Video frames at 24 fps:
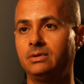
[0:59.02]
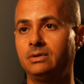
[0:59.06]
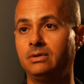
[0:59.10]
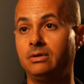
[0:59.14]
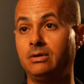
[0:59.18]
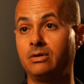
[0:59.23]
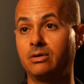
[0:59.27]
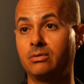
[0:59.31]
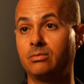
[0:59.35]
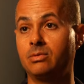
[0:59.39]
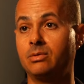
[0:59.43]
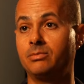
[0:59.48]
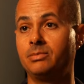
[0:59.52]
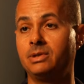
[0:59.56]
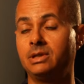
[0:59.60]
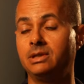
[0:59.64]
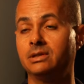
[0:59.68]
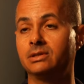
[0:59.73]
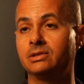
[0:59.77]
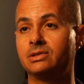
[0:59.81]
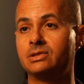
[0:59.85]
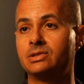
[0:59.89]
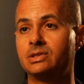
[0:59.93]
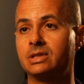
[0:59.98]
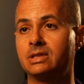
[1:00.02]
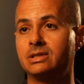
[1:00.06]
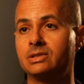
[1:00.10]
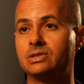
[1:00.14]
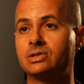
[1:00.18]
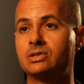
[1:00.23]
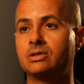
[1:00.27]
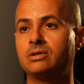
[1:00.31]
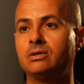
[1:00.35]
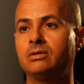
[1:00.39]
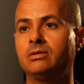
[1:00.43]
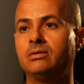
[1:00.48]
automobiles. And
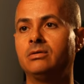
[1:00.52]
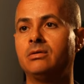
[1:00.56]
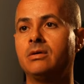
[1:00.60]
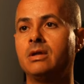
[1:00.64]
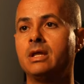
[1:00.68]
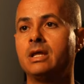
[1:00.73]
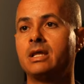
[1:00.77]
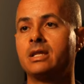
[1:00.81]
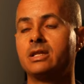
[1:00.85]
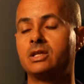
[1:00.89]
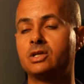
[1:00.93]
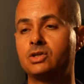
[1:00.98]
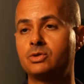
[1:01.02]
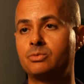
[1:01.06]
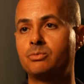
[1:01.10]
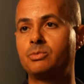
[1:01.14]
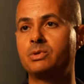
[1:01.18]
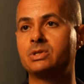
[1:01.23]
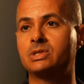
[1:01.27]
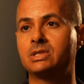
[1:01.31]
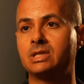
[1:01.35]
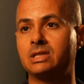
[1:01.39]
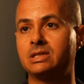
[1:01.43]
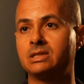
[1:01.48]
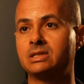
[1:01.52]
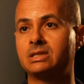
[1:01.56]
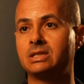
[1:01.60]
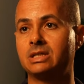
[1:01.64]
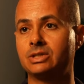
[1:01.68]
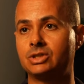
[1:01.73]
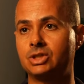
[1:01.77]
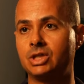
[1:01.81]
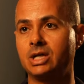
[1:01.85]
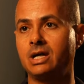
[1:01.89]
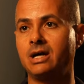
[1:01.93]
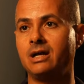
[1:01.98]
so this presents a
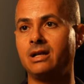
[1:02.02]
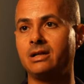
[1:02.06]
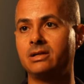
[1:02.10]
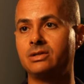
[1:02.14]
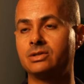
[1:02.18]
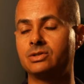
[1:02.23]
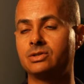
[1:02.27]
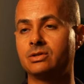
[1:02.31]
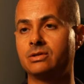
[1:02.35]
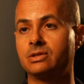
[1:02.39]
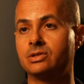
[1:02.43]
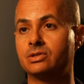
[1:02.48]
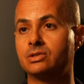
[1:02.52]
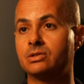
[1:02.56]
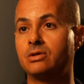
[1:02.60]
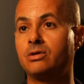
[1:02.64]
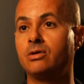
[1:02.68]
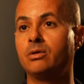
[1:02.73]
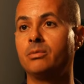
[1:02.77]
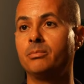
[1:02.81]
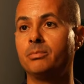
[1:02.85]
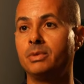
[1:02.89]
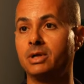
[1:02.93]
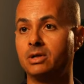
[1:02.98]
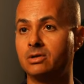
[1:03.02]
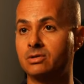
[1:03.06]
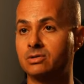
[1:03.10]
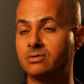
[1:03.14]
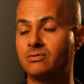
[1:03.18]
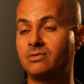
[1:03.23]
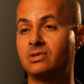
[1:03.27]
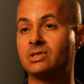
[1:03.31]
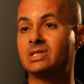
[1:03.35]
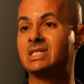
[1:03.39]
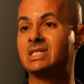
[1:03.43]
challenge on its own because of the